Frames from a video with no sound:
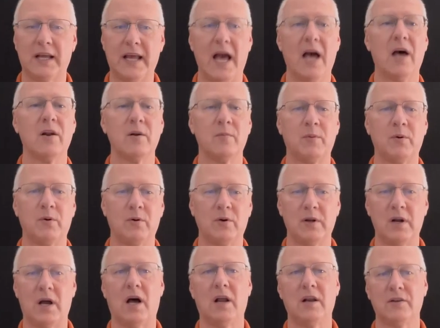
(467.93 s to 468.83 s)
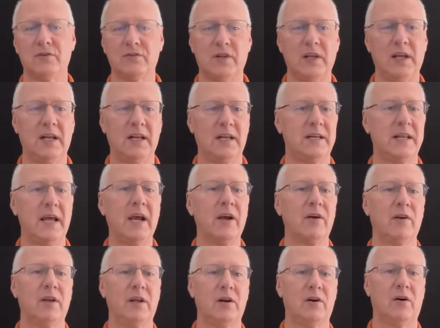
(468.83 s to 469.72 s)
accountable and honesty and
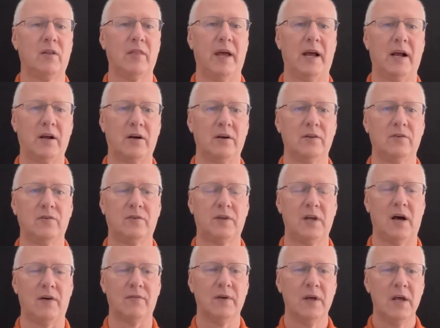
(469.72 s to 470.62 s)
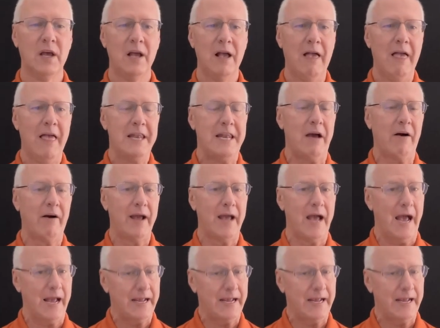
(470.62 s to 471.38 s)
integrity and all that good stuff now I,